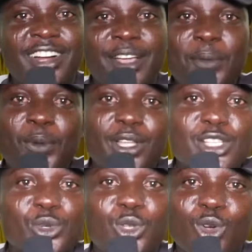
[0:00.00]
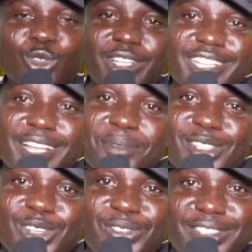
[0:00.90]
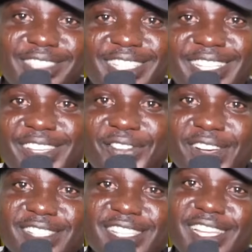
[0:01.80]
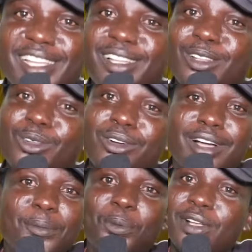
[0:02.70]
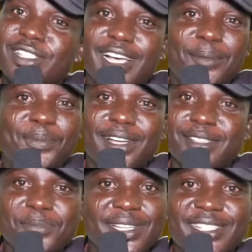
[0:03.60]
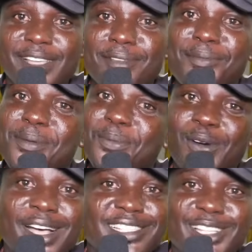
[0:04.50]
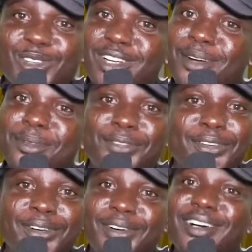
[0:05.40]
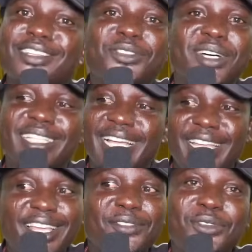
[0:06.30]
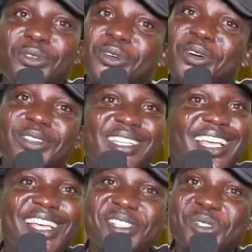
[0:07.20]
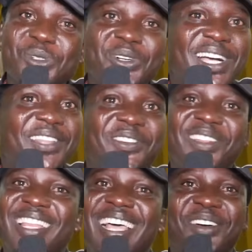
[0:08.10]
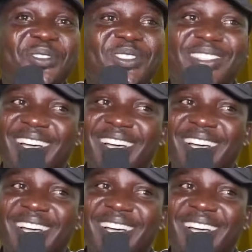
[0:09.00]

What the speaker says: right, people, yes, welcome to the glamour of the day. In fact, Logan Point Apartment, my people, as I talked about before, do an heaven on earth and on level.